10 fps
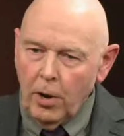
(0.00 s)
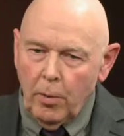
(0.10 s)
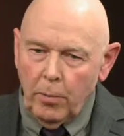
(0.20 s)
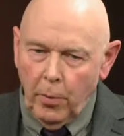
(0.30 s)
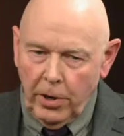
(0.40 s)

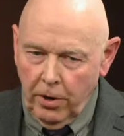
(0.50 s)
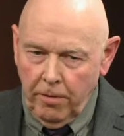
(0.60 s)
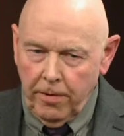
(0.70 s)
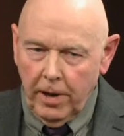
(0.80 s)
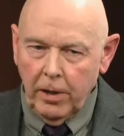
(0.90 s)
but we do
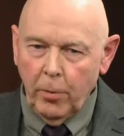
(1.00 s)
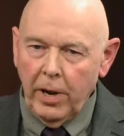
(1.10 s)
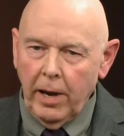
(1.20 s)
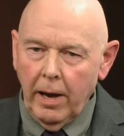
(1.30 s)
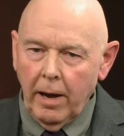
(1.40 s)
feel that
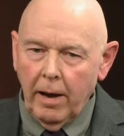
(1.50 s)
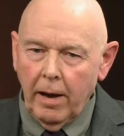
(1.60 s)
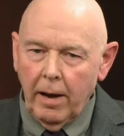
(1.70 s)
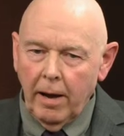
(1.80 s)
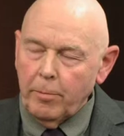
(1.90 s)
we
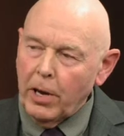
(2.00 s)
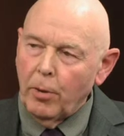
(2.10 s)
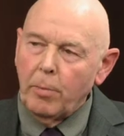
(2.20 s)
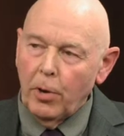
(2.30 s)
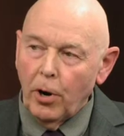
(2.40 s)
have
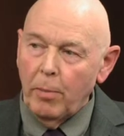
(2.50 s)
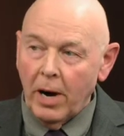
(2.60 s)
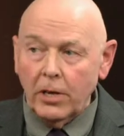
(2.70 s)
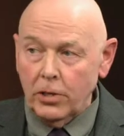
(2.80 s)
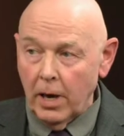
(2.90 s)
become more
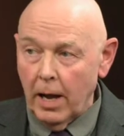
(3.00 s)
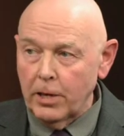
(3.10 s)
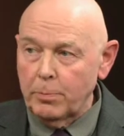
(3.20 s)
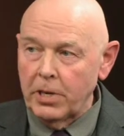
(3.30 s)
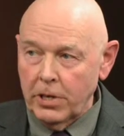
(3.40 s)

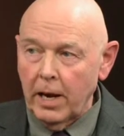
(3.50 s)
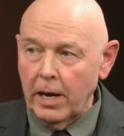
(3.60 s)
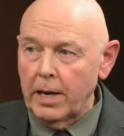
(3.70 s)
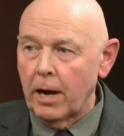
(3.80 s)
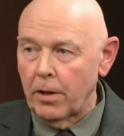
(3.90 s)
marginalised, particularly
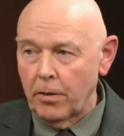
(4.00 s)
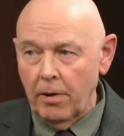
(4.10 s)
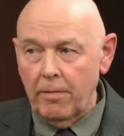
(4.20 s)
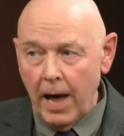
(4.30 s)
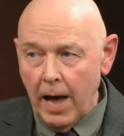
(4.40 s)
down at the
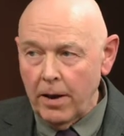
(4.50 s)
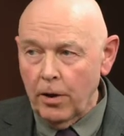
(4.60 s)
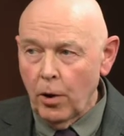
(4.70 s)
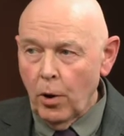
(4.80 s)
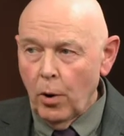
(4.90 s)
Riverhead,
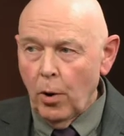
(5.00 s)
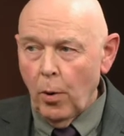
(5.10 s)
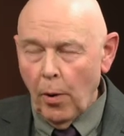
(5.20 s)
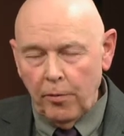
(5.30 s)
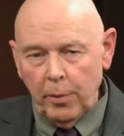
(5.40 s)

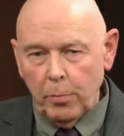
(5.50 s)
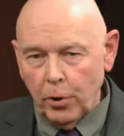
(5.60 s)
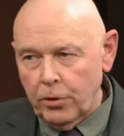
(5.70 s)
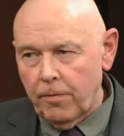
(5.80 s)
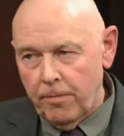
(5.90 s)
where we've been
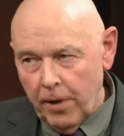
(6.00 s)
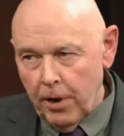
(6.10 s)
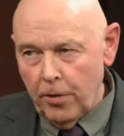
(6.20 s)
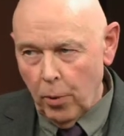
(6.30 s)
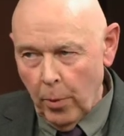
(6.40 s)
pushed
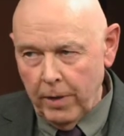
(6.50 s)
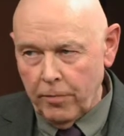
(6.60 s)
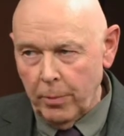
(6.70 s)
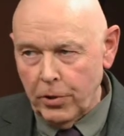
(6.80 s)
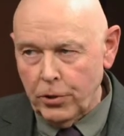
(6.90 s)
further away
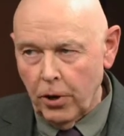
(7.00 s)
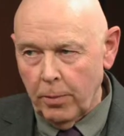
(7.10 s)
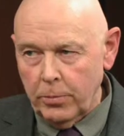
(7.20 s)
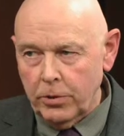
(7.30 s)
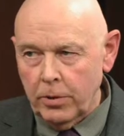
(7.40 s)
from the
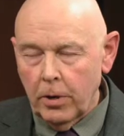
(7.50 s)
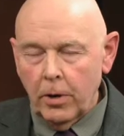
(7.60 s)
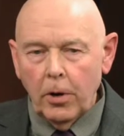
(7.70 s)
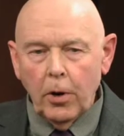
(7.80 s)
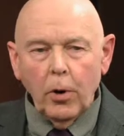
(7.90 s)
shops.
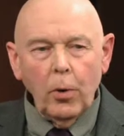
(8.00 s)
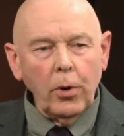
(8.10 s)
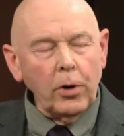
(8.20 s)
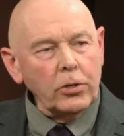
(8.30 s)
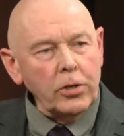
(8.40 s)
We
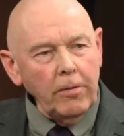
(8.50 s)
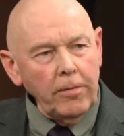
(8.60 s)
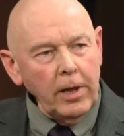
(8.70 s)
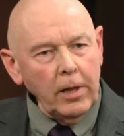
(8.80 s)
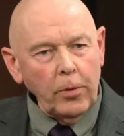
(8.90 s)
also
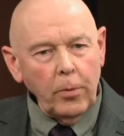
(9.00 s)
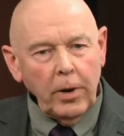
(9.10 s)
feel that